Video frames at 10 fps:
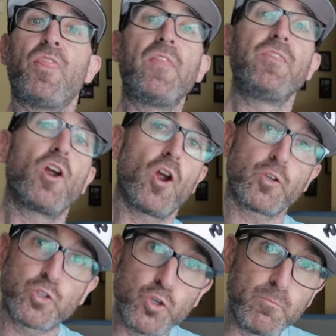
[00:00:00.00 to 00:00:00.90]
Then there are
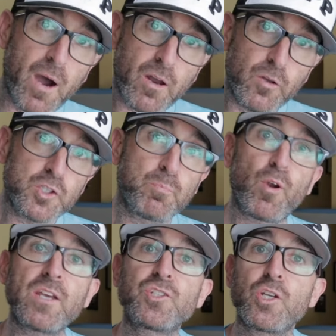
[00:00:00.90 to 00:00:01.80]
two models
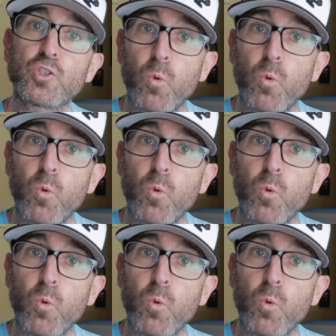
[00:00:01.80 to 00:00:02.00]
priced at